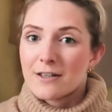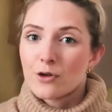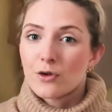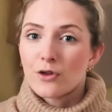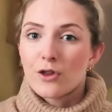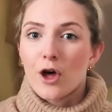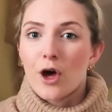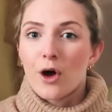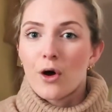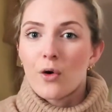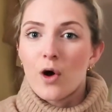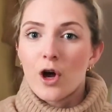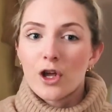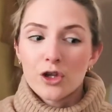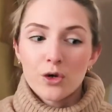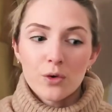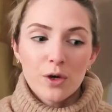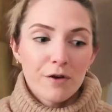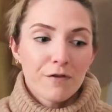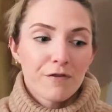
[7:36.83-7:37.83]
although
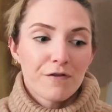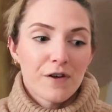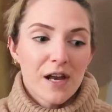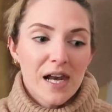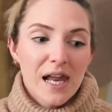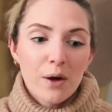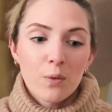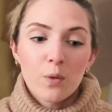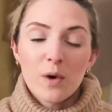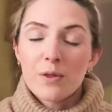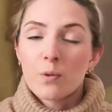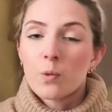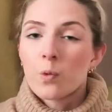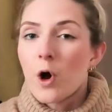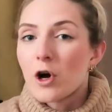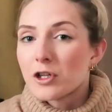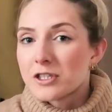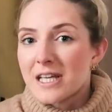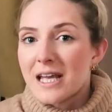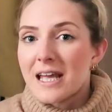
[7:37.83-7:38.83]
you can fill it with
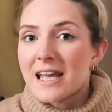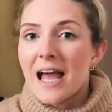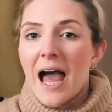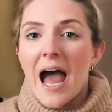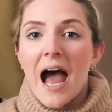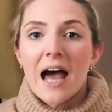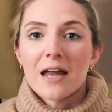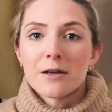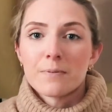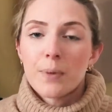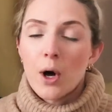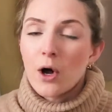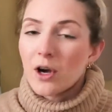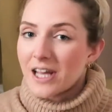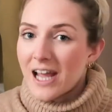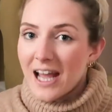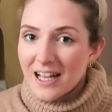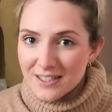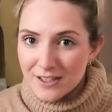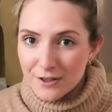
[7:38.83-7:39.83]
wadding and
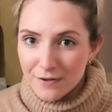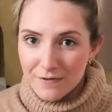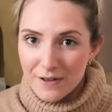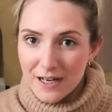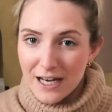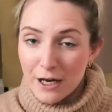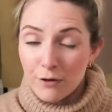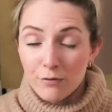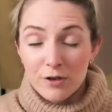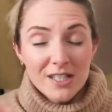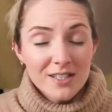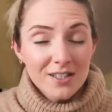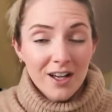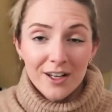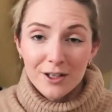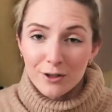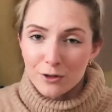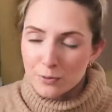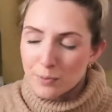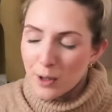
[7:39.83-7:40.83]
polyester filling,
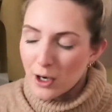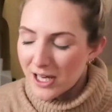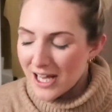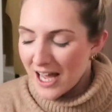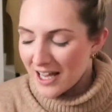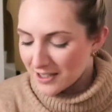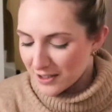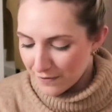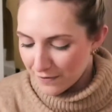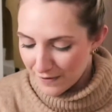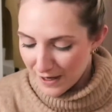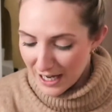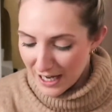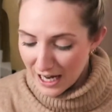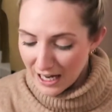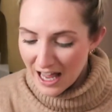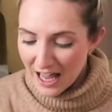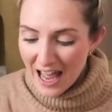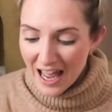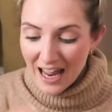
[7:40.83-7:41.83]
recycled polyester
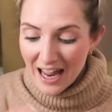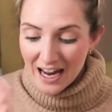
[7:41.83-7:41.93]
filling,